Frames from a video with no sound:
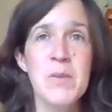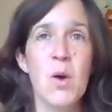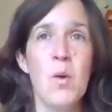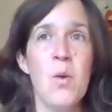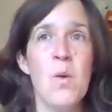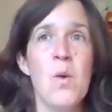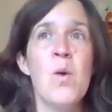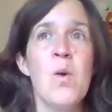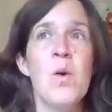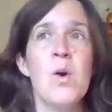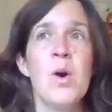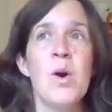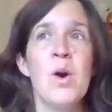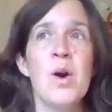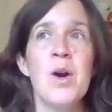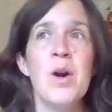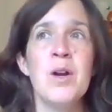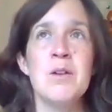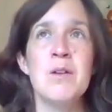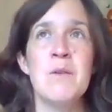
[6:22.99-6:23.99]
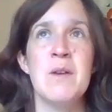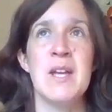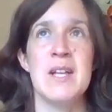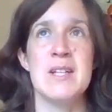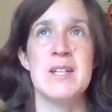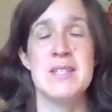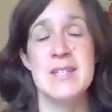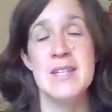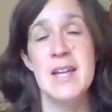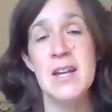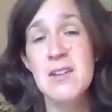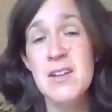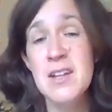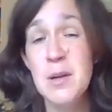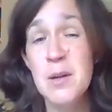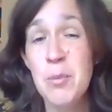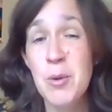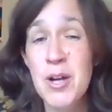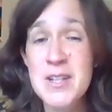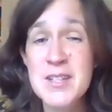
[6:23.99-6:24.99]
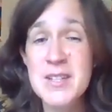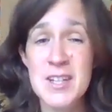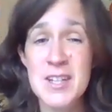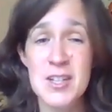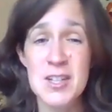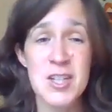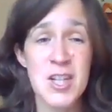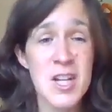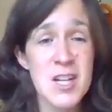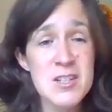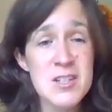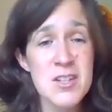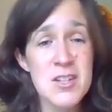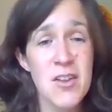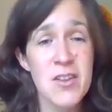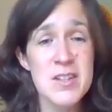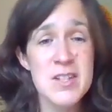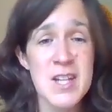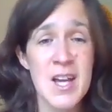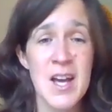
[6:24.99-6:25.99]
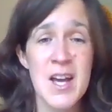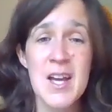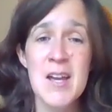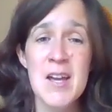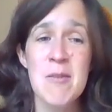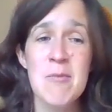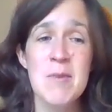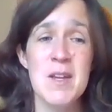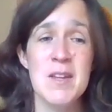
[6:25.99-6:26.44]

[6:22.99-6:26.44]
or you can't settle on a price and it changes all the time.